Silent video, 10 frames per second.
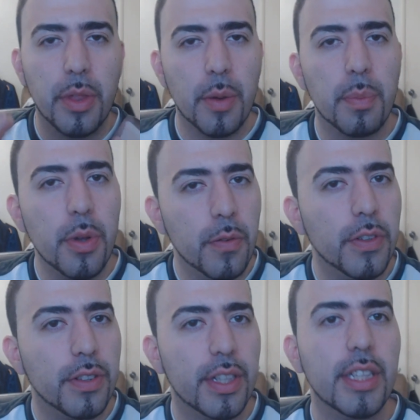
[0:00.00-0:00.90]
their
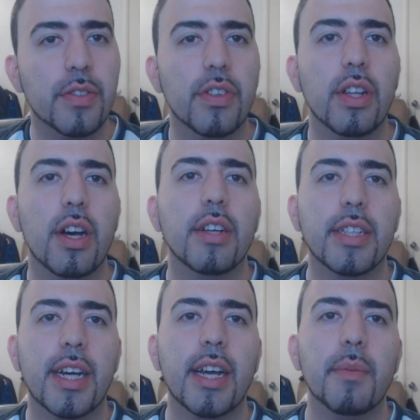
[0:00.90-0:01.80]
beautiful sense for a long
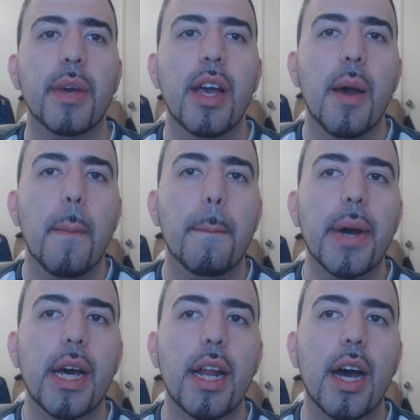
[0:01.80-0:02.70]
time,
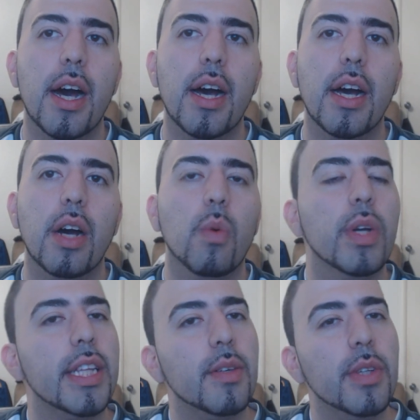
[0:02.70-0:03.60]
but
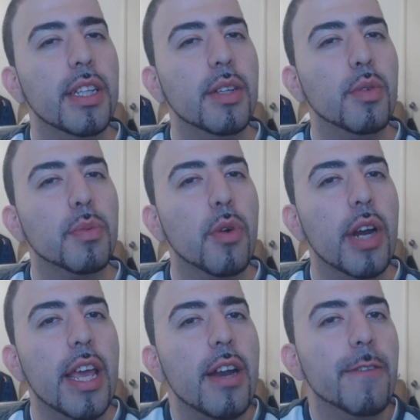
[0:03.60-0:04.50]
what they really did was
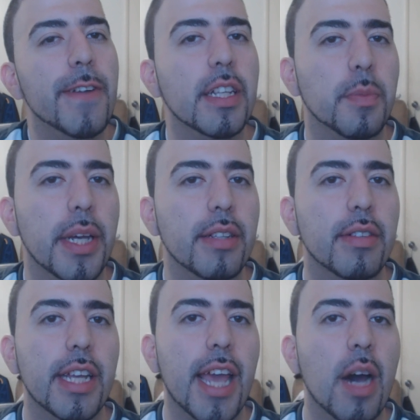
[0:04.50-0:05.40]
more interface
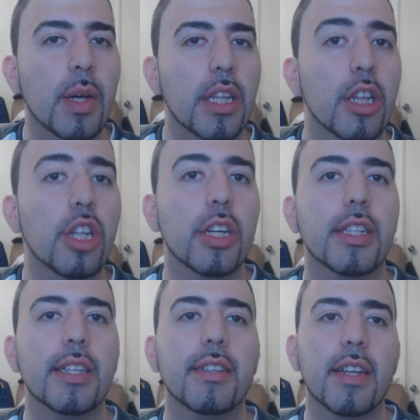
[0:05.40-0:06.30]
based, like how it
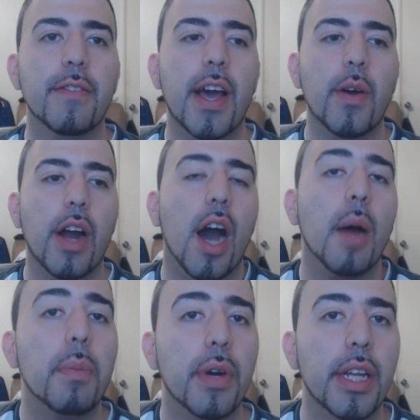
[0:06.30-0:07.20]
looked instead of how it
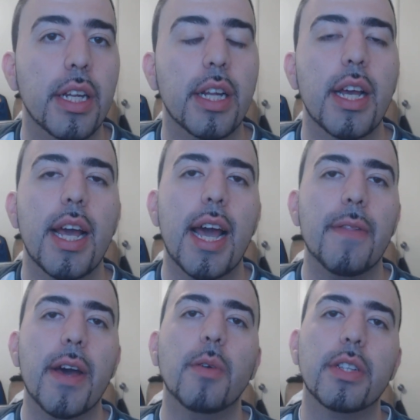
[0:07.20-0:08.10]
operated,
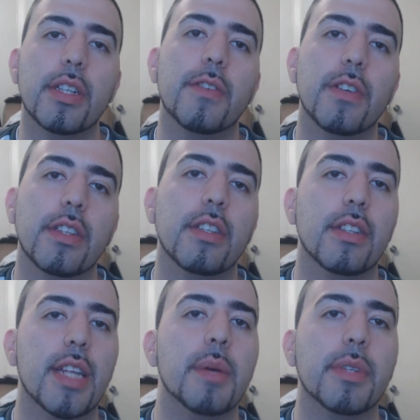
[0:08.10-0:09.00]
and that was the difference
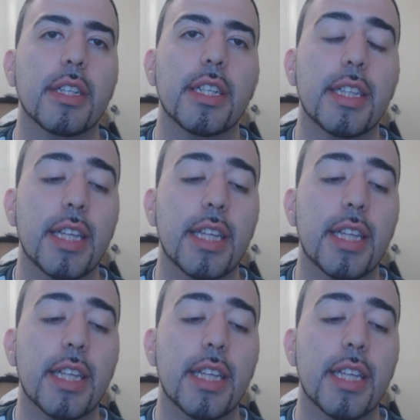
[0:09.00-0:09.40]
that Samsung